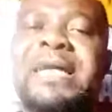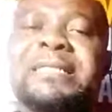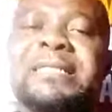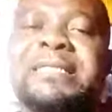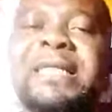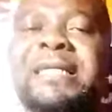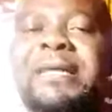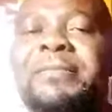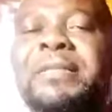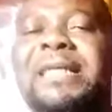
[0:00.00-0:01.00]
the
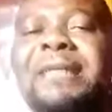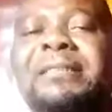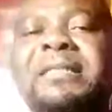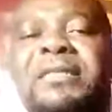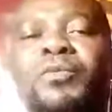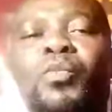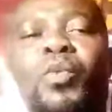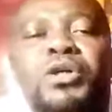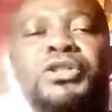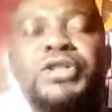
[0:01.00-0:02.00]
dynamics, how this thing
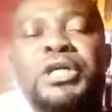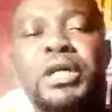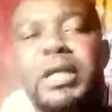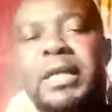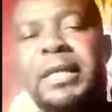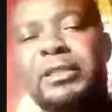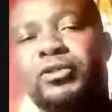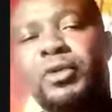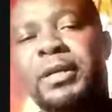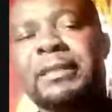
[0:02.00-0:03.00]
works in this
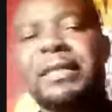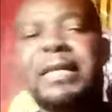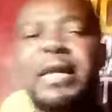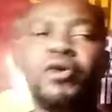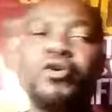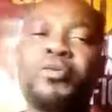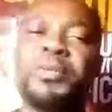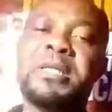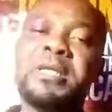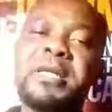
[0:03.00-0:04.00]
connected
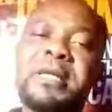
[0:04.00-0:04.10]
economy,